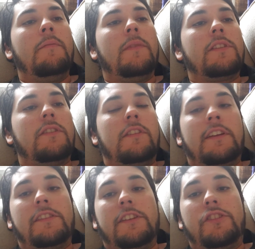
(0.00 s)
Let's go to the
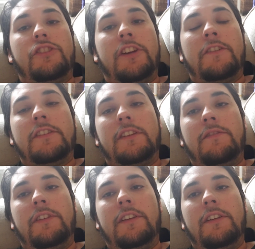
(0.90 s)
next stage.
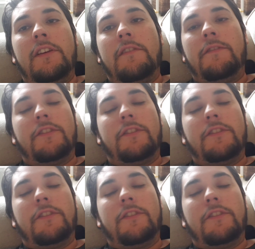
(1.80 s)
Generativity